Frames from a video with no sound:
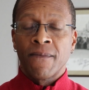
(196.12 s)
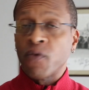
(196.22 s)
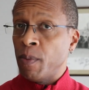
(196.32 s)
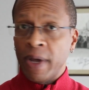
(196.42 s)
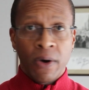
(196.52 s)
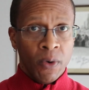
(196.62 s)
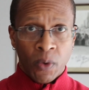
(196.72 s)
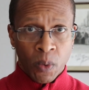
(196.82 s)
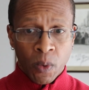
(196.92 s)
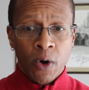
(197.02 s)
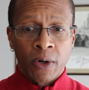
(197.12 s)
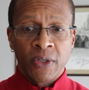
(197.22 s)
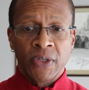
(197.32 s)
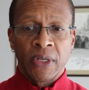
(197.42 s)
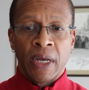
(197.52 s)
For better or
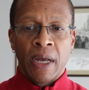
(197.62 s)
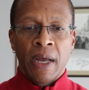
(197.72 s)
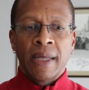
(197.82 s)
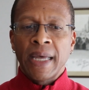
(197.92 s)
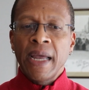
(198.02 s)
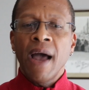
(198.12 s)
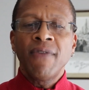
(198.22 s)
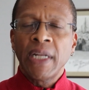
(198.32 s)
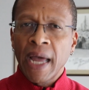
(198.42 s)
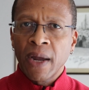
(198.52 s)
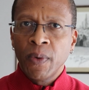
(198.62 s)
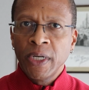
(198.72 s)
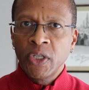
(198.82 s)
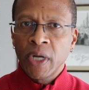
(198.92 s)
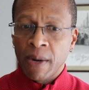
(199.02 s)
worse, they have a
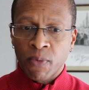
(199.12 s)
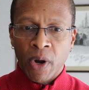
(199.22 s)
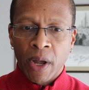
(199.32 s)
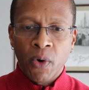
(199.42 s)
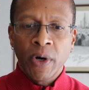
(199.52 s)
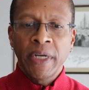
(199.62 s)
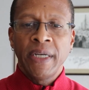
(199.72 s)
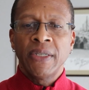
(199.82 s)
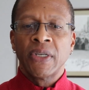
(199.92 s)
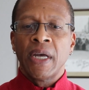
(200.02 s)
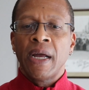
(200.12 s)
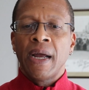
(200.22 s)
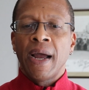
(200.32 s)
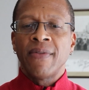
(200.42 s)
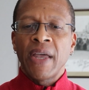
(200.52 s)
language and priorities,
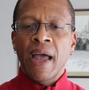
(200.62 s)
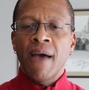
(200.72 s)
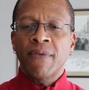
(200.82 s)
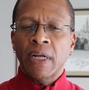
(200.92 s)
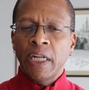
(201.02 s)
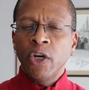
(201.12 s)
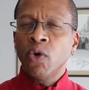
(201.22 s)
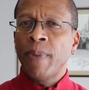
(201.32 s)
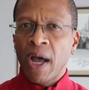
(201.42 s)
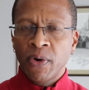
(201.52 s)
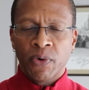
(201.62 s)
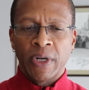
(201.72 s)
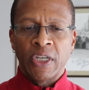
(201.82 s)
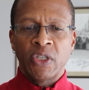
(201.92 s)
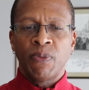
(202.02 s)
and they have clear
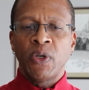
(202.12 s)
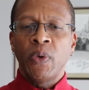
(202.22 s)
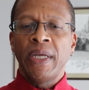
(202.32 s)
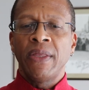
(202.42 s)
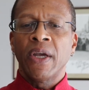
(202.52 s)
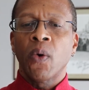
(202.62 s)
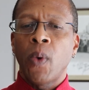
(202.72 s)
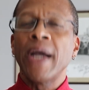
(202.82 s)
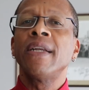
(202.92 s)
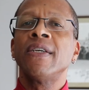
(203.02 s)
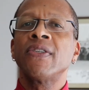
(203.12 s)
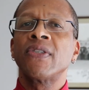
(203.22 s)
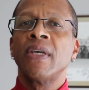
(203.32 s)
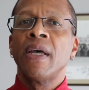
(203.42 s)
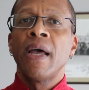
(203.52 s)
boundaries between their
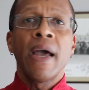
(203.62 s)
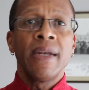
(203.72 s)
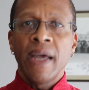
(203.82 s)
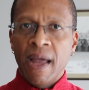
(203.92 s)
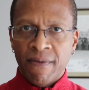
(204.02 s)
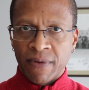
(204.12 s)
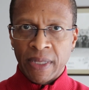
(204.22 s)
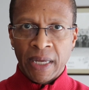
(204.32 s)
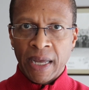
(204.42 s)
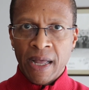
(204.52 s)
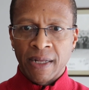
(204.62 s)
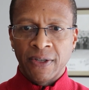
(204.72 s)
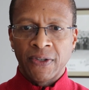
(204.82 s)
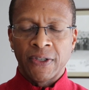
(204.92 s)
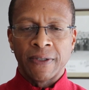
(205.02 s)
whiteness and everything
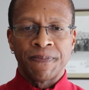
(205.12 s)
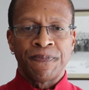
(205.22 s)
else.